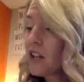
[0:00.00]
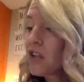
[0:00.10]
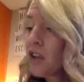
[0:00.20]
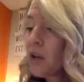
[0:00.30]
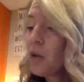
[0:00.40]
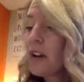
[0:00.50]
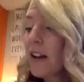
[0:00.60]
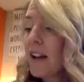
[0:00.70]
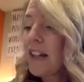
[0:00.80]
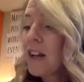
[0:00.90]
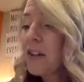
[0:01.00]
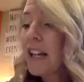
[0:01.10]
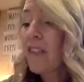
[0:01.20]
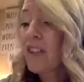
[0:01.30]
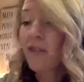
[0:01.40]
So they don't
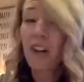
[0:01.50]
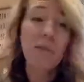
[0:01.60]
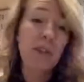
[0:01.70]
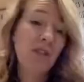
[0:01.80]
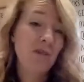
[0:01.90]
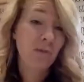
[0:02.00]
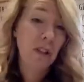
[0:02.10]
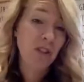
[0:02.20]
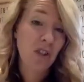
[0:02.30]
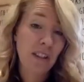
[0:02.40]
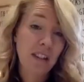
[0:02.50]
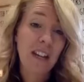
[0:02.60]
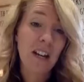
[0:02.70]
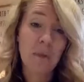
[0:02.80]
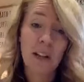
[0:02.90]
give us very much information on these
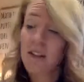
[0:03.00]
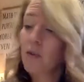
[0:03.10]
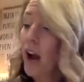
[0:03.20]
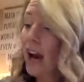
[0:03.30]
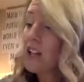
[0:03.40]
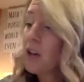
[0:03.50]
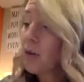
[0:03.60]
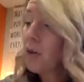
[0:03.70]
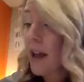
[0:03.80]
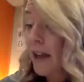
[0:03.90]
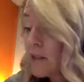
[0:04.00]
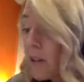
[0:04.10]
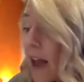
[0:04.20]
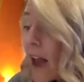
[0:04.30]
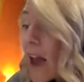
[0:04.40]
scatter plots. I know that as
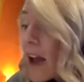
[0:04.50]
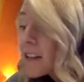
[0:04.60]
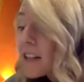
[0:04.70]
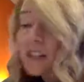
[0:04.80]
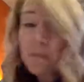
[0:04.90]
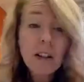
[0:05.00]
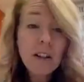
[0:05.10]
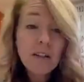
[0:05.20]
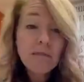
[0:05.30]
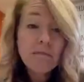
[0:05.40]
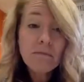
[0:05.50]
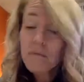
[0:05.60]
X gets bigger,